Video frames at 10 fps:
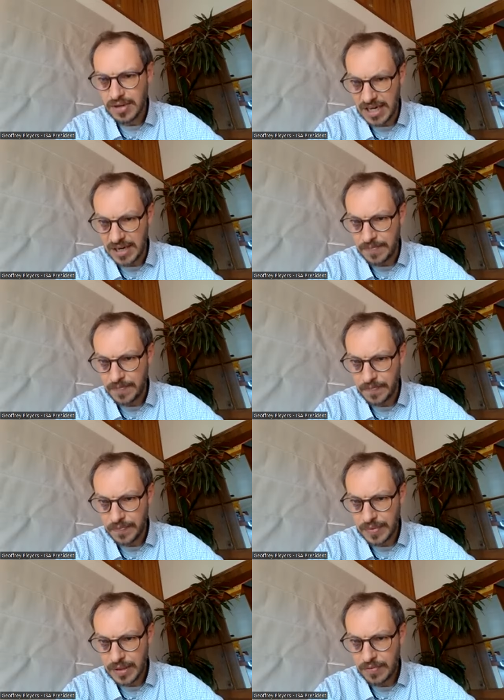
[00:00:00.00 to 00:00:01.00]
today
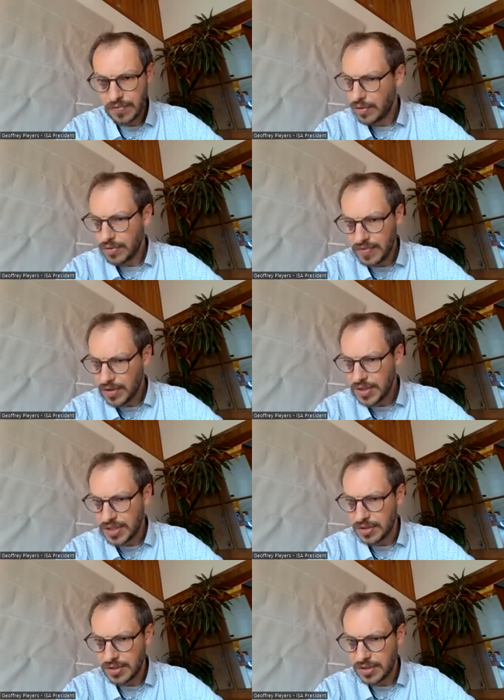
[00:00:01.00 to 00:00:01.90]
for different reasons.